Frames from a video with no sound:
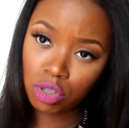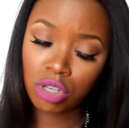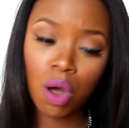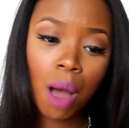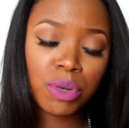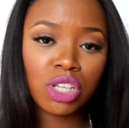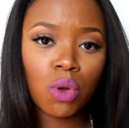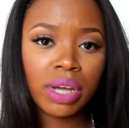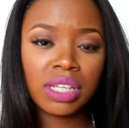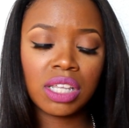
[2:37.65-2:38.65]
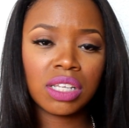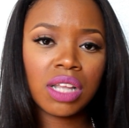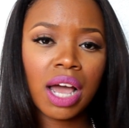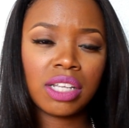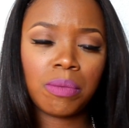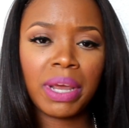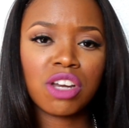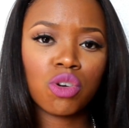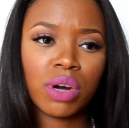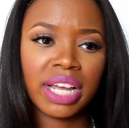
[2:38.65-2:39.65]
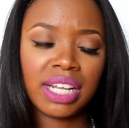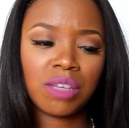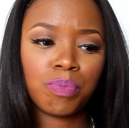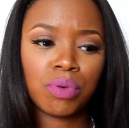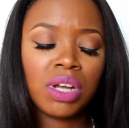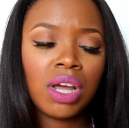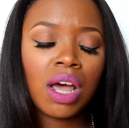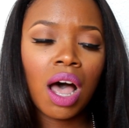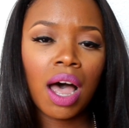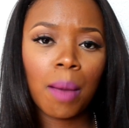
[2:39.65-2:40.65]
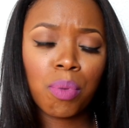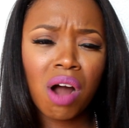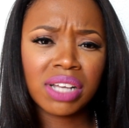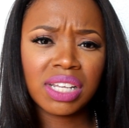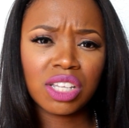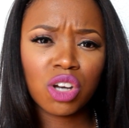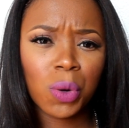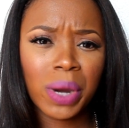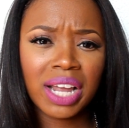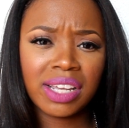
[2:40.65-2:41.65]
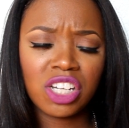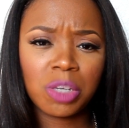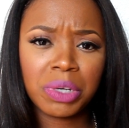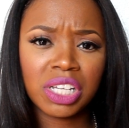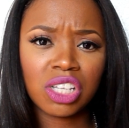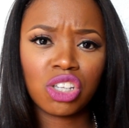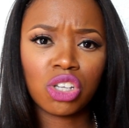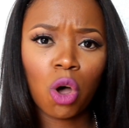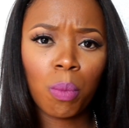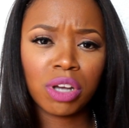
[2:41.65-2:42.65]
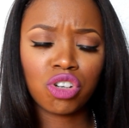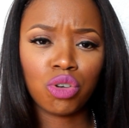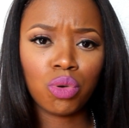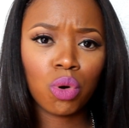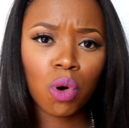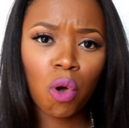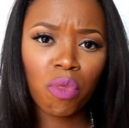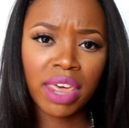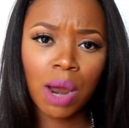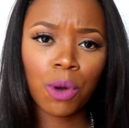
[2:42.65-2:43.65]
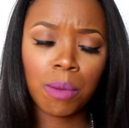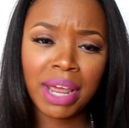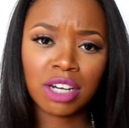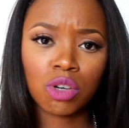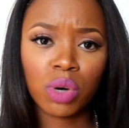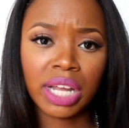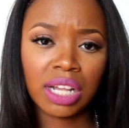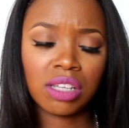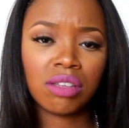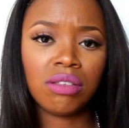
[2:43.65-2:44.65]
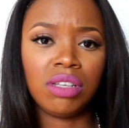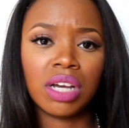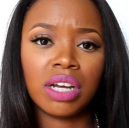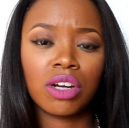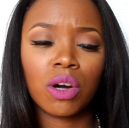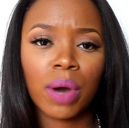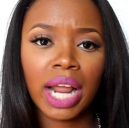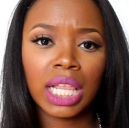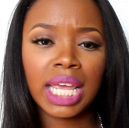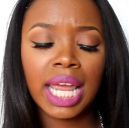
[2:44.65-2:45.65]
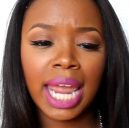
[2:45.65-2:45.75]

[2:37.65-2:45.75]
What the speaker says: So I'm just going to the salon to make sure it gets processed correctly, just because it's so much new growth and I want to make sure it gets done correctly.